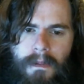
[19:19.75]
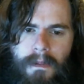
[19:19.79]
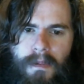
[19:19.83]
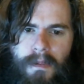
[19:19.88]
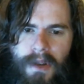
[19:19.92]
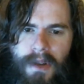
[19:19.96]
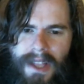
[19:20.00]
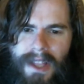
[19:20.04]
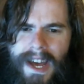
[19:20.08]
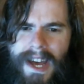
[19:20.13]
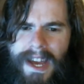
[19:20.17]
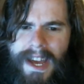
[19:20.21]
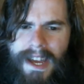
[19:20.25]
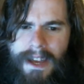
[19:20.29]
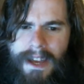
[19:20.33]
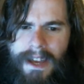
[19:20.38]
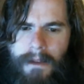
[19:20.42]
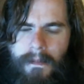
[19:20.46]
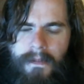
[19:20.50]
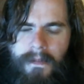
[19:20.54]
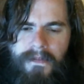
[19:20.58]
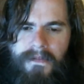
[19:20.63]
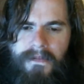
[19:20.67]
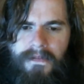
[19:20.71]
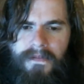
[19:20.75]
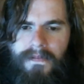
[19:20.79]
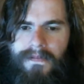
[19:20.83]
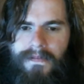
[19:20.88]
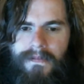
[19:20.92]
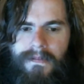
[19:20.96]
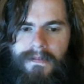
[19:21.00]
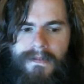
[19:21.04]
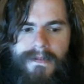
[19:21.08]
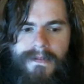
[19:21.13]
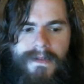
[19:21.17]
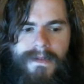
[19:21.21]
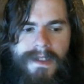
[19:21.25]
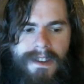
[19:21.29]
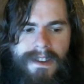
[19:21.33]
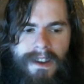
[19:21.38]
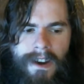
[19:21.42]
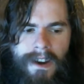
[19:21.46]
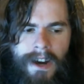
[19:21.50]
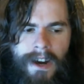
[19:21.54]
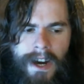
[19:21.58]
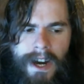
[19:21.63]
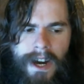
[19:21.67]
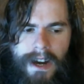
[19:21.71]
But like,
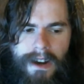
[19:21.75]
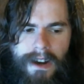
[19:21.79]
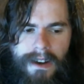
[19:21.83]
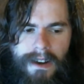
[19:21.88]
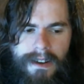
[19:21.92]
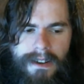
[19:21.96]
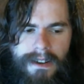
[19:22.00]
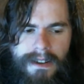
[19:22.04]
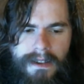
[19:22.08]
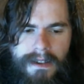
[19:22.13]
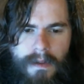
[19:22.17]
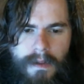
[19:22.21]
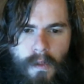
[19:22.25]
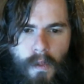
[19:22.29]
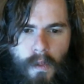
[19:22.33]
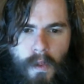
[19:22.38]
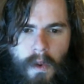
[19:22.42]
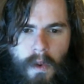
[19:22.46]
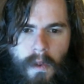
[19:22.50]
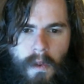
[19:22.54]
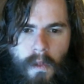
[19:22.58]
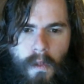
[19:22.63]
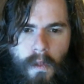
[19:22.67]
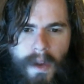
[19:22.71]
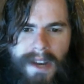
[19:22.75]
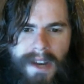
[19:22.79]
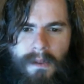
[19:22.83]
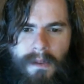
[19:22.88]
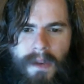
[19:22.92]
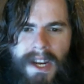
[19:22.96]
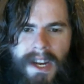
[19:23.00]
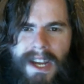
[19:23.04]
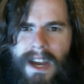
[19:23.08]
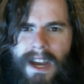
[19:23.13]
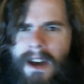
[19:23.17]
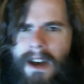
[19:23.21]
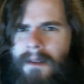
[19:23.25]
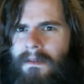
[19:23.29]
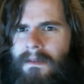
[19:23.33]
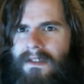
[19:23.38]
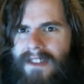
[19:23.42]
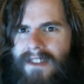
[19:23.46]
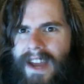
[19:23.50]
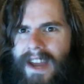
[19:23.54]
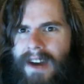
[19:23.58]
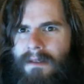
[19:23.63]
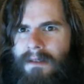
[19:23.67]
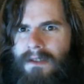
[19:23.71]
uh, when when it comes
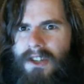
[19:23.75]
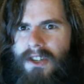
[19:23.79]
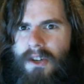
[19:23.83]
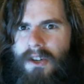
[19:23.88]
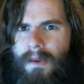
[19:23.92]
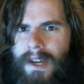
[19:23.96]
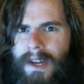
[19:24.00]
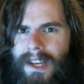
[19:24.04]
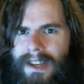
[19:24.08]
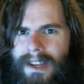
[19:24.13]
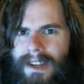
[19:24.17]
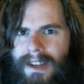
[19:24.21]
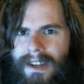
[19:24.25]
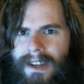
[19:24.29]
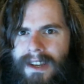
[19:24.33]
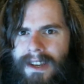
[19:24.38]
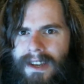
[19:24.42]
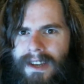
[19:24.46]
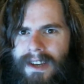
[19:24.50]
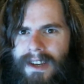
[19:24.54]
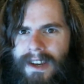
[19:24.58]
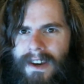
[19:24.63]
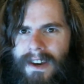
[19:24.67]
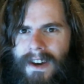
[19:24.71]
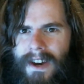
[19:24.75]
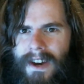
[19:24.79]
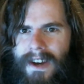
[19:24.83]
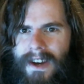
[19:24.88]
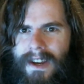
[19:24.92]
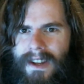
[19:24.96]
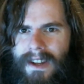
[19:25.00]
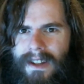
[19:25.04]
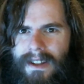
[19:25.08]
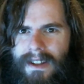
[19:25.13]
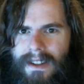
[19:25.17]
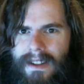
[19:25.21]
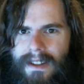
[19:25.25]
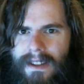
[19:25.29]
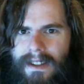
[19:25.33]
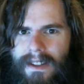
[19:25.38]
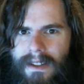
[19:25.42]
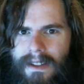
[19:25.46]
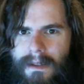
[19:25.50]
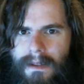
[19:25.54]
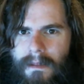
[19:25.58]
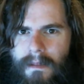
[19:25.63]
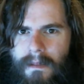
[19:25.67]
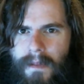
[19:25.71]
down to it, uh,
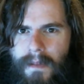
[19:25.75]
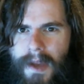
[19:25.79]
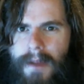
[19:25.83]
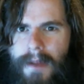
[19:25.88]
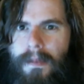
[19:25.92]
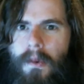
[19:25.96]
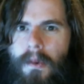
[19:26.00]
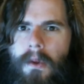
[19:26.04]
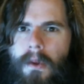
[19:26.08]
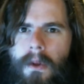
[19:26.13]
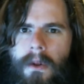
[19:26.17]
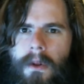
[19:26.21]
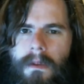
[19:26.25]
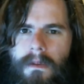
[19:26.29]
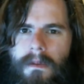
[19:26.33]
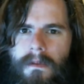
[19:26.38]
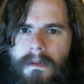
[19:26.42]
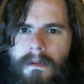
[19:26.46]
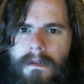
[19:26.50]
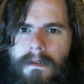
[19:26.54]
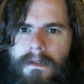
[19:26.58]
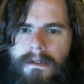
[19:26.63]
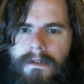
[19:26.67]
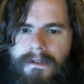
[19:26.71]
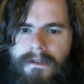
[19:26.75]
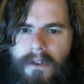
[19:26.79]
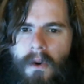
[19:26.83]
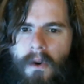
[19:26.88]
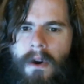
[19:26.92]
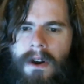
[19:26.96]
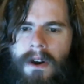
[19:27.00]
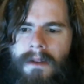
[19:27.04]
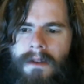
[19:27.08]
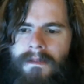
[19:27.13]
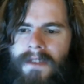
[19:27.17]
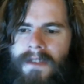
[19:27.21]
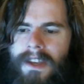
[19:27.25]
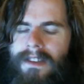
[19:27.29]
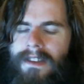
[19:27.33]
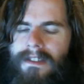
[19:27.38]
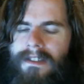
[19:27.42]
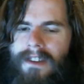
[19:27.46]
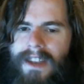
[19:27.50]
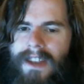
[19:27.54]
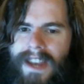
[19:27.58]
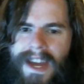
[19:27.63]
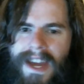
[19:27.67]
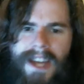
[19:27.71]
people form these
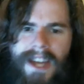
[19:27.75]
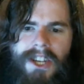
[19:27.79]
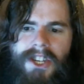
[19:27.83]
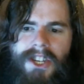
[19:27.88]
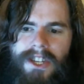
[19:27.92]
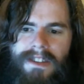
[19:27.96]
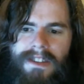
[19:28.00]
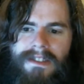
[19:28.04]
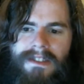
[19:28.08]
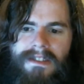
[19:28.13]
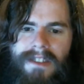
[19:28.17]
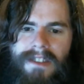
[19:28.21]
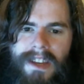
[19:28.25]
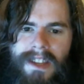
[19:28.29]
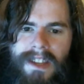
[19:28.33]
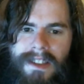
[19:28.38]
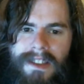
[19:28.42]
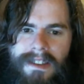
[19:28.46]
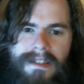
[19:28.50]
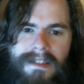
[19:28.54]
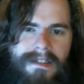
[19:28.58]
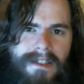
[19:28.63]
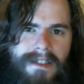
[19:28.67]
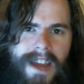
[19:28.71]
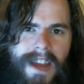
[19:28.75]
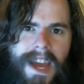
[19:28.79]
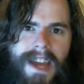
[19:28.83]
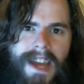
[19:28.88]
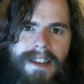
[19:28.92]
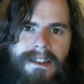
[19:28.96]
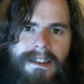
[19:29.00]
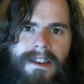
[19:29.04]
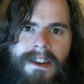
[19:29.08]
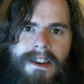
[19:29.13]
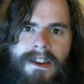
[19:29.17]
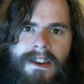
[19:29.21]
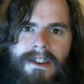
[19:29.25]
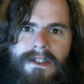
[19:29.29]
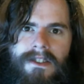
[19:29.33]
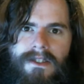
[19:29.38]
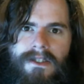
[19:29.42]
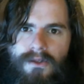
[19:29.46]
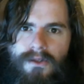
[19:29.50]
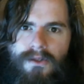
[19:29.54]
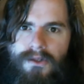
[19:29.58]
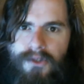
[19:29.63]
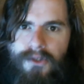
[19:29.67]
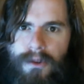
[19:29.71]
connections in the state
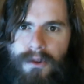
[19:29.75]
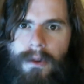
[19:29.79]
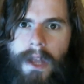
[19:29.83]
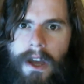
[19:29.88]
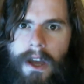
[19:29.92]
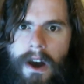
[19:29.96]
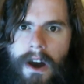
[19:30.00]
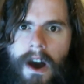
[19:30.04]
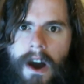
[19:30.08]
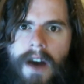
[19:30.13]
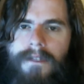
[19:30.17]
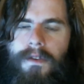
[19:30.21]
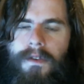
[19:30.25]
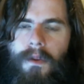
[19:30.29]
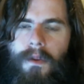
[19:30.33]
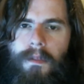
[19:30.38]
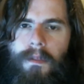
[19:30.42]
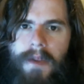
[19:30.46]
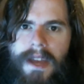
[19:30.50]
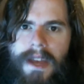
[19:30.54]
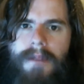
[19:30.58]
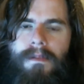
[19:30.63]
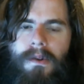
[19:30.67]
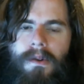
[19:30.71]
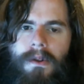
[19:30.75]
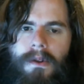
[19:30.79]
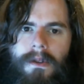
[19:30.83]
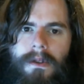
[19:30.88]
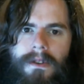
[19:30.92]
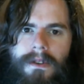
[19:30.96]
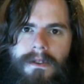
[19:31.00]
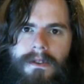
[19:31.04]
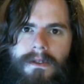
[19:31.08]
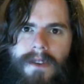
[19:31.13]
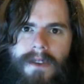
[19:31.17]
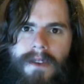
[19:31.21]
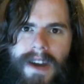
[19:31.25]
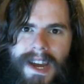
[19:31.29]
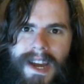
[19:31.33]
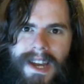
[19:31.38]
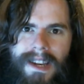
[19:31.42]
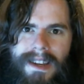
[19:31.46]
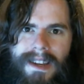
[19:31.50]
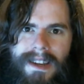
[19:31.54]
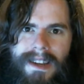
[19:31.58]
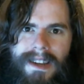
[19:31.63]
to truly awful people, right?